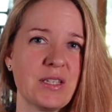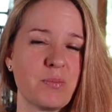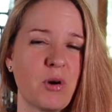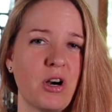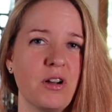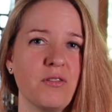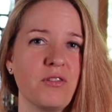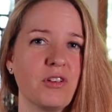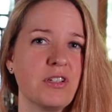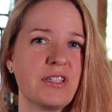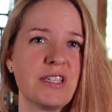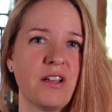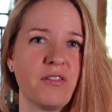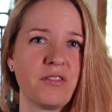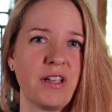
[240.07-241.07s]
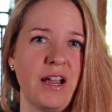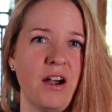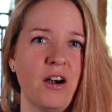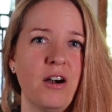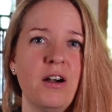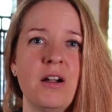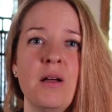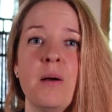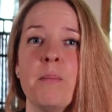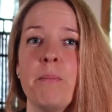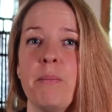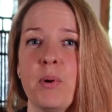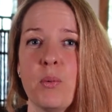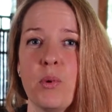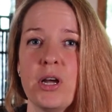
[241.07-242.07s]
as part of good self care,
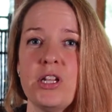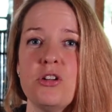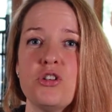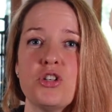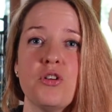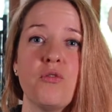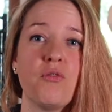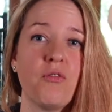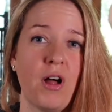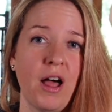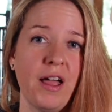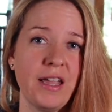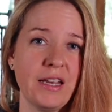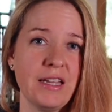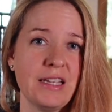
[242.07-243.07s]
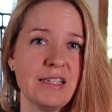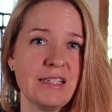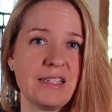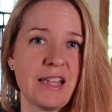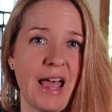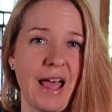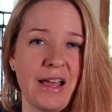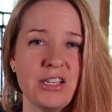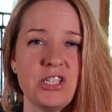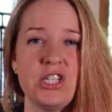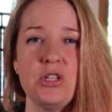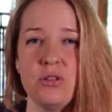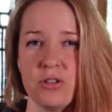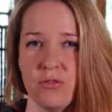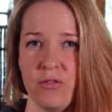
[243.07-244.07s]
but what you should find is as
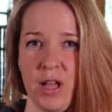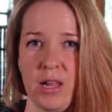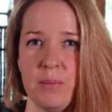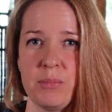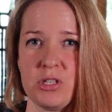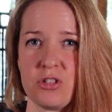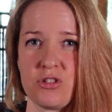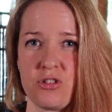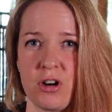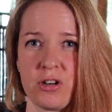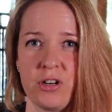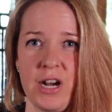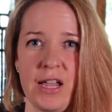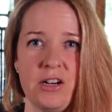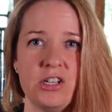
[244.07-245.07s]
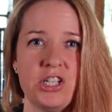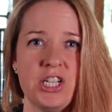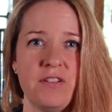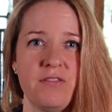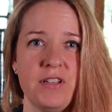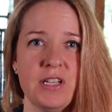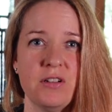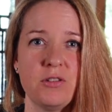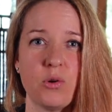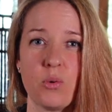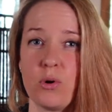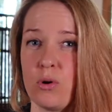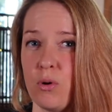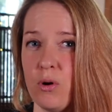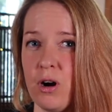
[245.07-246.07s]
you develop a stronger energy field
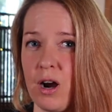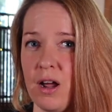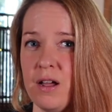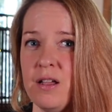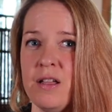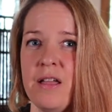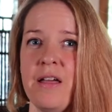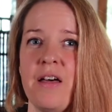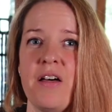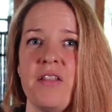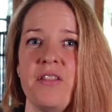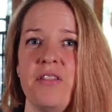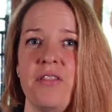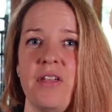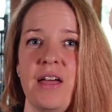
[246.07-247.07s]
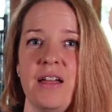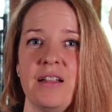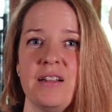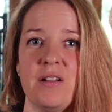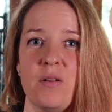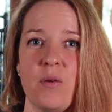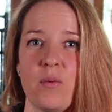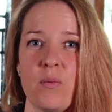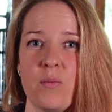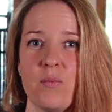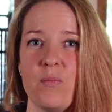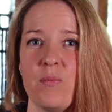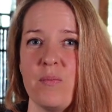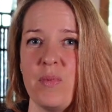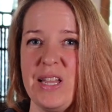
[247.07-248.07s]
or aura that
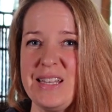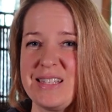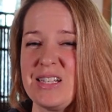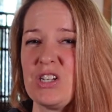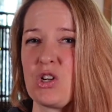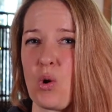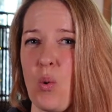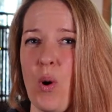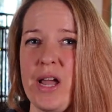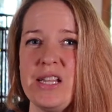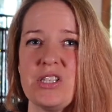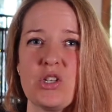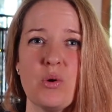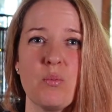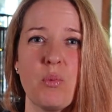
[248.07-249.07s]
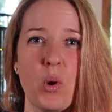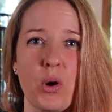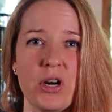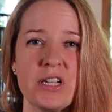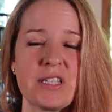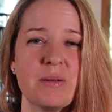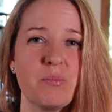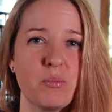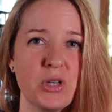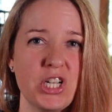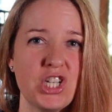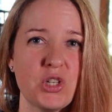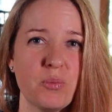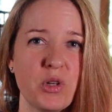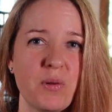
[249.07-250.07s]
isn't quite so porous and
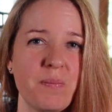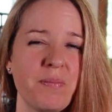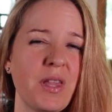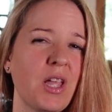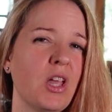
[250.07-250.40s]
breachable,